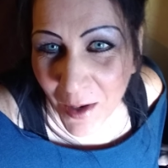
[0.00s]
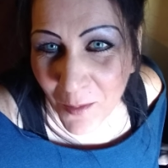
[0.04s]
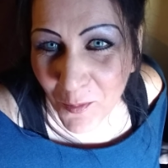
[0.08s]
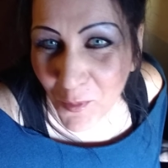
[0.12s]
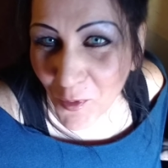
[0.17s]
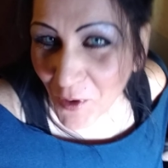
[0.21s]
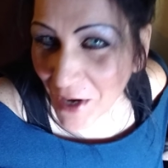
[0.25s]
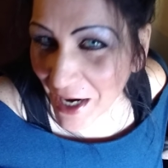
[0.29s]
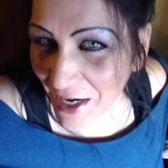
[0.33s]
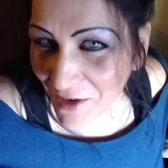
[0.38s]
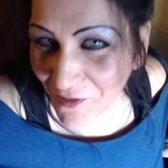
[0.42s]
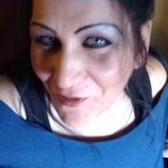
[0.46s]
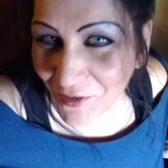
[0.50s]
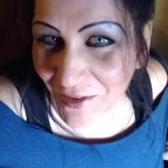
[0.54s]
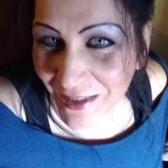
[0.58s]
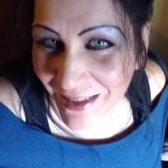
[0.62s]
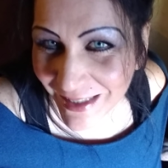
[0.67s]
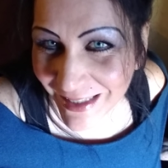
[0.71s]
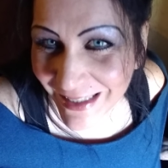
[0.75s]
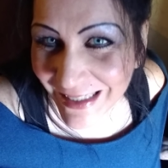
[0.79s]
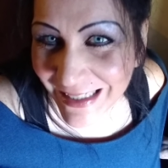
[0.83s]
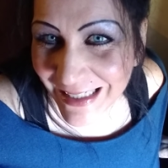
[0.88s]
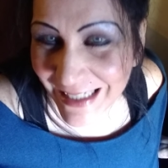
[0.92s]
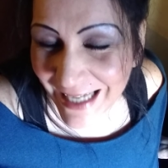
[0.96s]

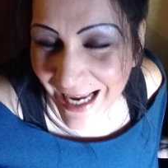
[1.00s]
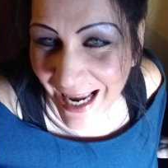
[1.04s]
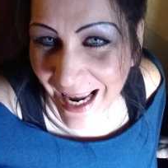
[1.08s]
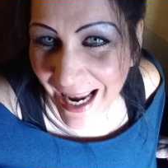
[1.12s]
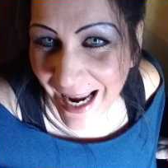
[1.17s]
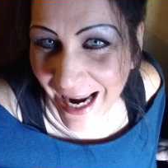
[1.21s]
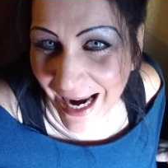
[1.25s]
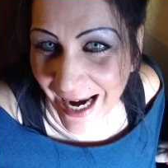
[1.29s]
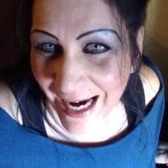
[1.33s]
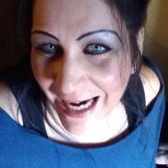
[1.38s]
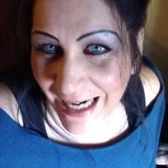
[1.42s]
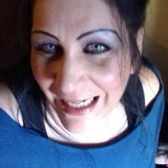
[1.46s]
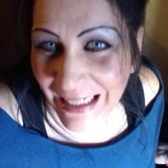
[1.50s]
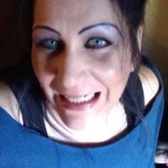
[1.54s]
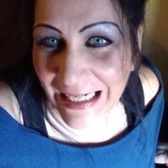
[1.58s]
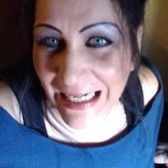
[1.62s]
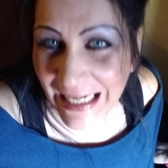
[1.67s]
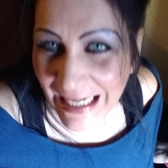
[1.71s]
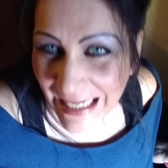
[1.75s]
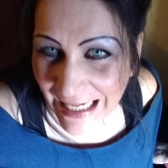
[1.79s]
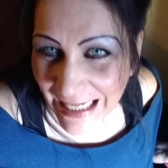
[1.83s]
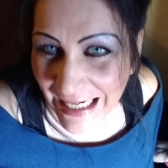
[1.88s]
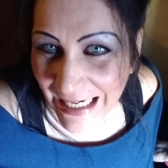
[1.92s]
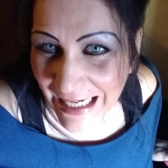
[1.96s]
breakfast today and
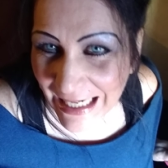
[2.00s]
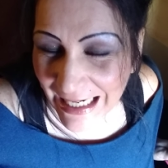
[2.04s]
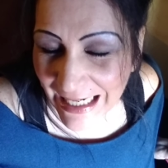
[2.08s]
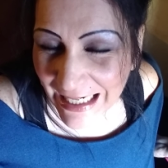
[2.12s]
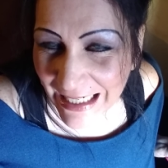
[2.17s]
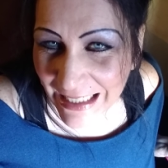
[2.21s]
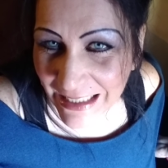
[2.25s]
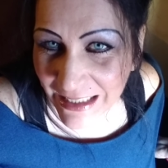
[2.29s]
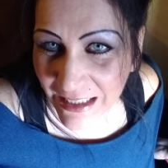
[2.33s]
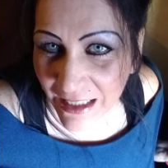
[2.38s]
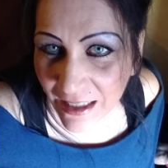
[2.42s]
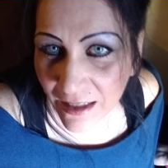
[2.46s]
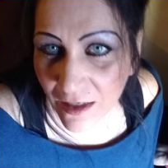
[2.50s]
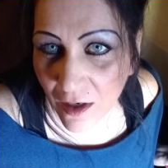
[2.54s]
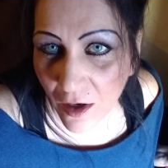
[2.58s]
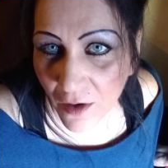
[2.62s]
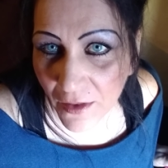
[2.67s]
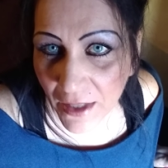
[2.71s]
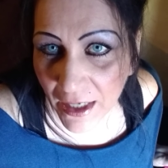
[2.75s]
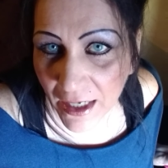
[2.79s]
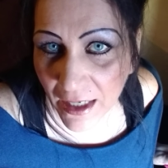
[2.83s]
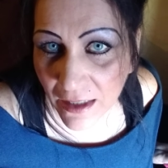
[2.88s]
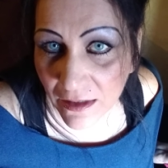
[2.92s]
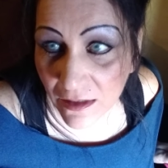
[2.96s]
eat and all
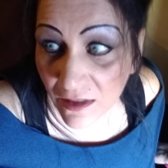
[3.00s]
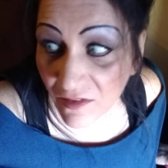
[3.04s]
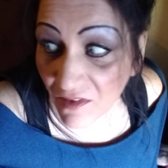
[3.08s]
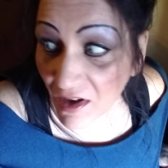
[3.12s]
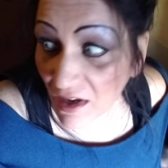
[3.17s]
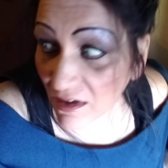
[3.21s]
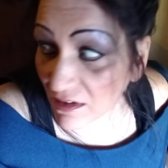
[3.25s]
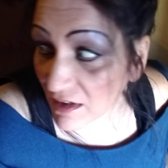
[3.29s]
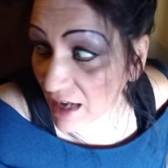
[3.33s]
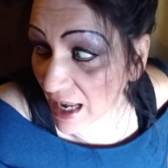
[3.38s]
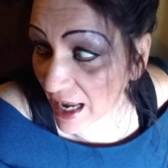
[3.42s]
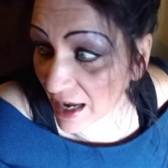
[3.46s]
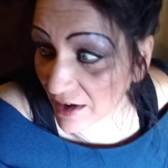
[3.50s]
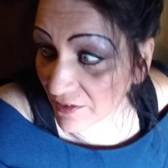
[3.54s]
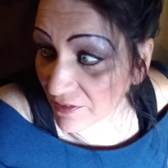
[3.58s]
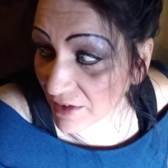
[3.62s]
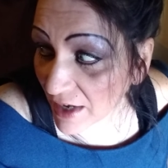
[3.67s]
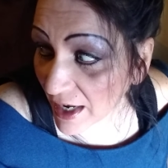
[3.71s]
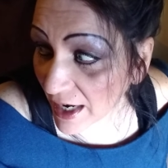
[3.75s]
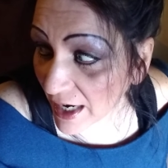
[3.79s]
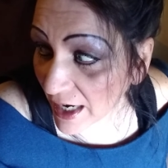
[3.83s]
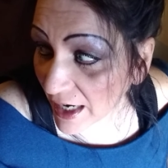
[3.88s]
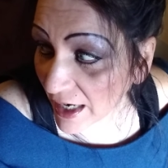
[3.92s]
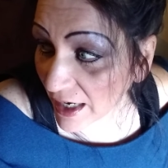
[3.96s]
that kind of stuff. I don't have
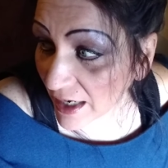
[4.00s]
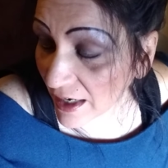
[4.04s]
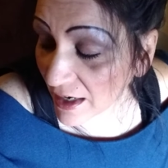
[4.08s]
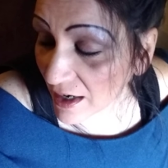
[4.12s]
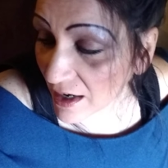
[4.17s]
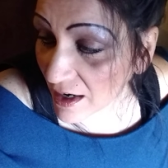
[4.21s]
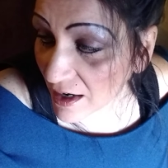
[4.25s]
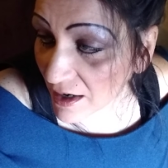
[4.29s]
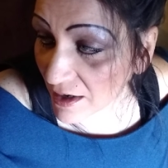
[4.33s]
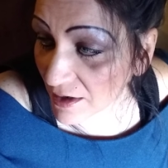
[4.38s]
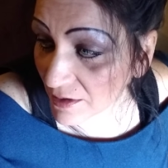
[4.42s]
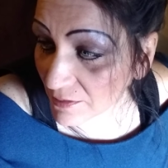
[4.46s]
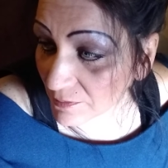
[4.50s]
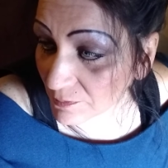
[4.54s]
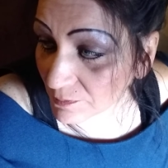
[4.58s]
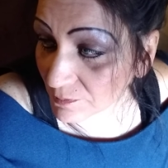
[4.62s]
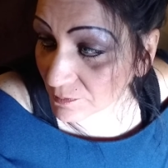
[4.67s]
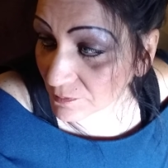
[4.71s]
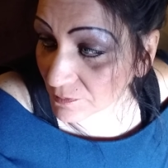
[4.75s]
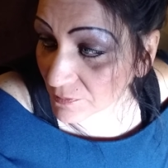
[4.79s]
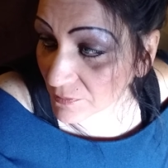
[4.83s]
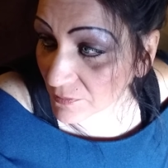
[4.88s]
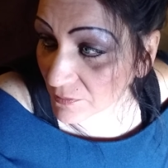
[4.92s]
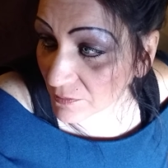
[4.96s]

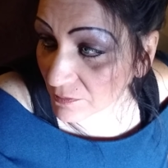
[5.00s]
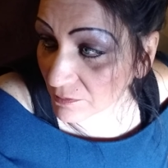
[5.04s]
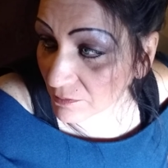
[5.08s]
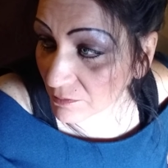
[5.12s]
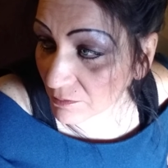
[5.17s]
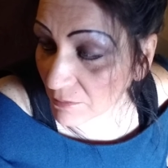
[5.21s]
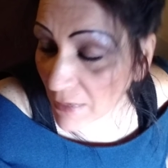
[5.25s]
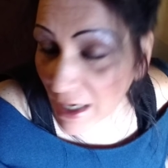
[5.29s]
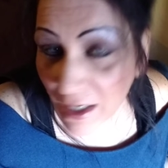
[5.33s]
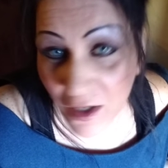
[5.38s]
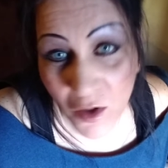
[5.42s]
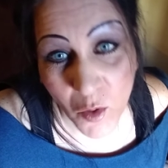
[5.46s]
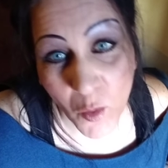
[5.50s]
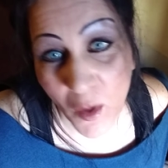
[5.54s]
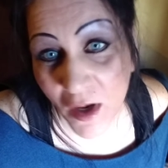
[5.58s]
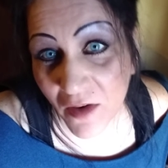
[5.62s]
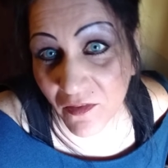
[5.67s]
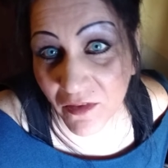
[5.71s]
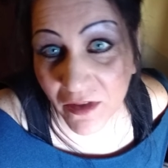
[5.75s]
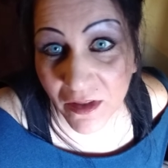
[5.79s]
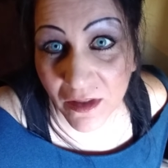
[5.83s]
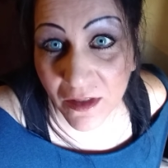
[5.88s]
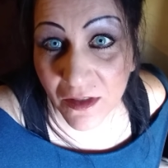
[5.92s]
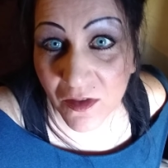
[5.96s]
a microwave
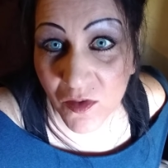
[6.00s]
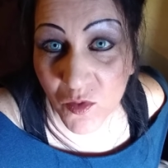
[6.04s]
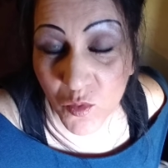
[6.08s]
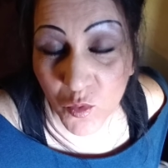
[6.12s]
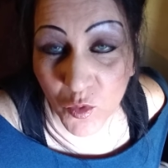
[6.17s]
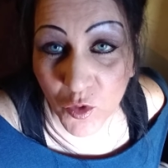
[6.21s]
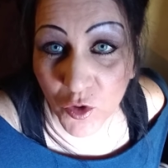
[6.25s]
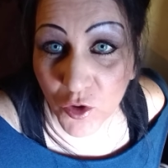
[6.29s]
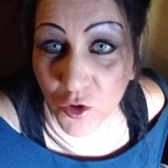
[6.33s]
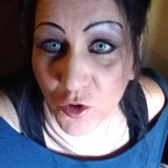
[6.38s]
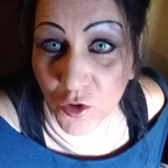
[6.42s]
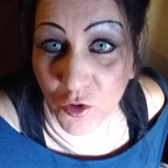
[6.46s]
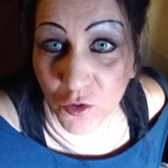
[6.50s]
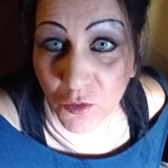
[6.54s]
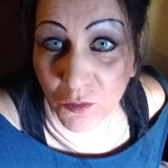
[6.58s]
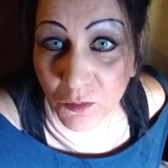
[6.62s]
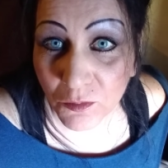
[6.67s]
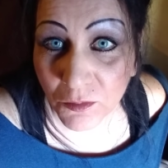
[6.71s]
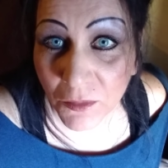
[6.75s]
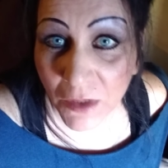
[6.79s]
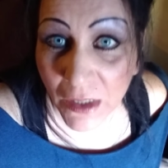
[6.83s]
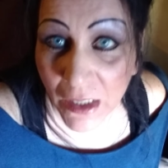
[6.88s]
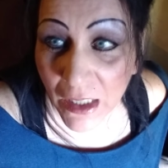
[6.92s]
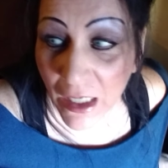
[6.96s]
in this
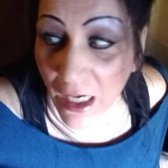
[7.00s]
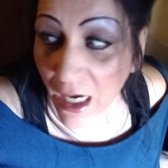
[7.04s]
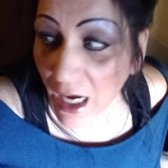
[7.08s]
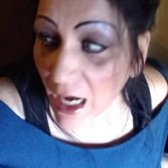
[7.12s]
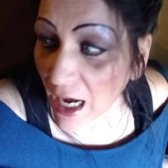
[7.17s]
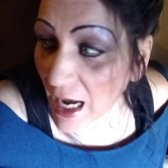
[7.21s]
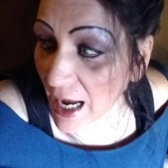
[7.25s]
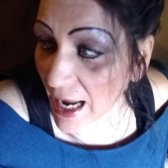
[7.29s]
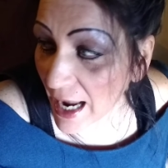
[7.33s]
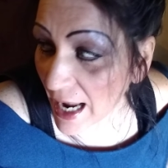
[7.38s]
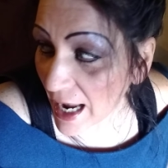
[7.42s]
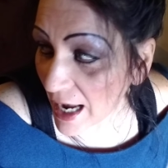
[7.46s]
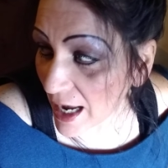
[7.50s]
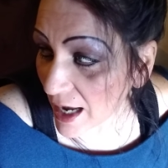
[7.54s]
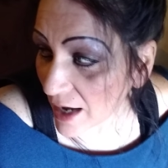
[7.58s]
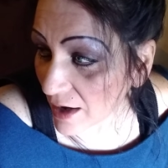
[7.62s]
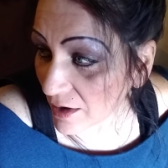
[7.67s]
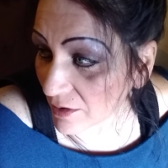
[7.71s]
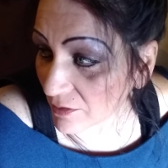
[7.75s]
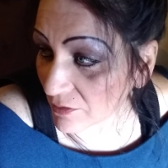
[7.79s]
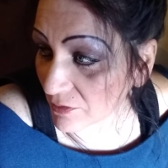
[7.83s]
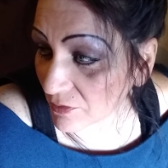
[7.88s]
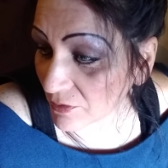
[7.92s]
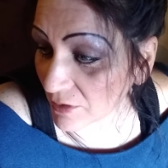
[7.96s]
room. I
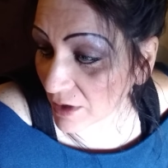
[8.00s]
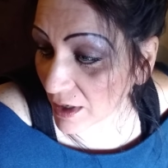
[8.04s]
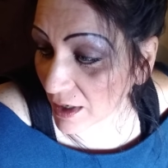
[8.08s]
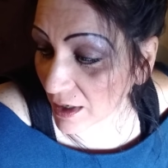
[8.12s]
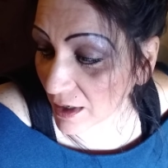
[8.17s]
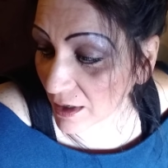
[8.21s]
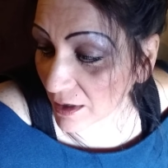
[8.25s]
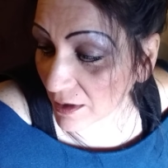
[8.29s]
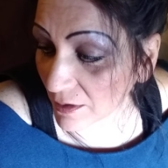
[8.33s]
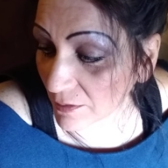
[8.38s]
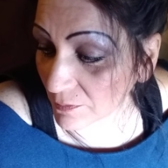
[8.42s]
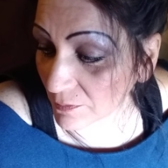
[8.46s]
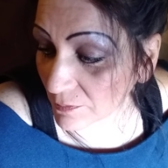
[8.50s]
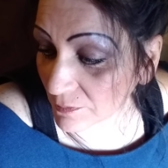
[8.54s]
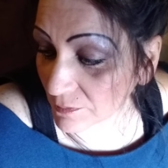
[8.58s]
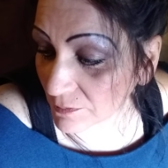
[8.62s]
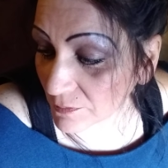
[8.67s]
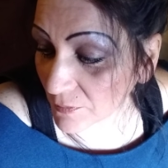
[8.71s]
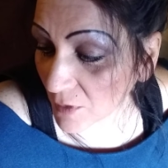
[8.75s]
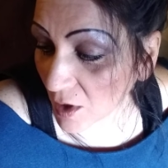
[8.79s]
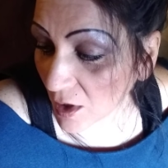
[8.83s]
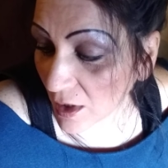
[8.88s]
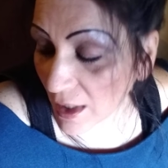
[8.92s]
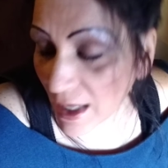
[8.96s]
have,
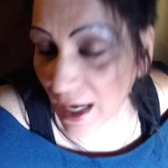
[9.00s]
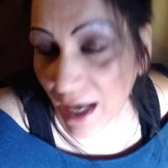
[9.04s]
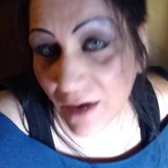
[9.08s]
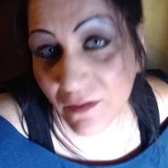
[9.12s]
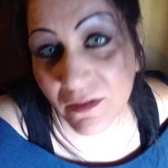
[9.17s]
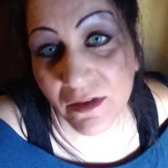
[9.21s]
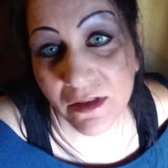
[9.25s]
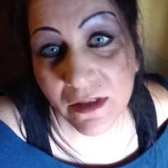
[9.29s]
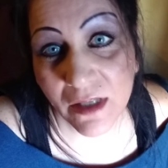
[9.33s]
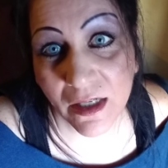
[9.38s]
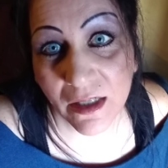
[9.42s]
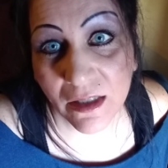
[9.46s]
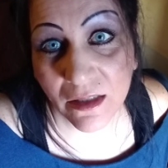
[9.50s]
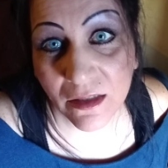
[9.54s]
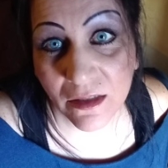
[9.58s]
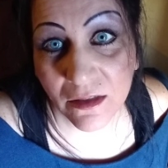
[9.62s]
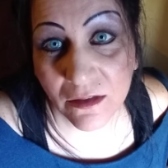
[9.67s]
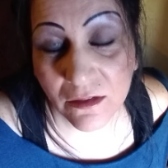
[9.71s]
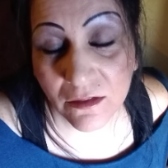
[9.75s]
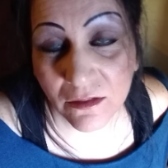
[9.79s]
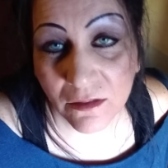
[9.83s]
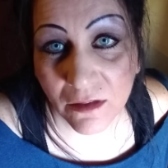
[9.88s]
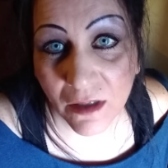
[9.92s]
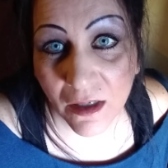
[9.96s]
all I have is like a
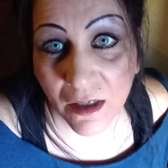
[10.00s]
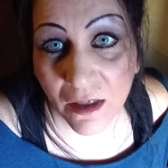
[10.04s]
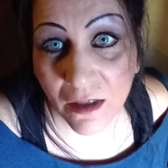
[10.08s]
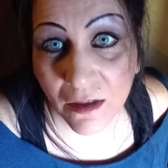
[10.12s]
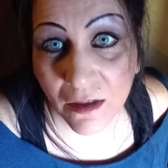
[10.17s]
little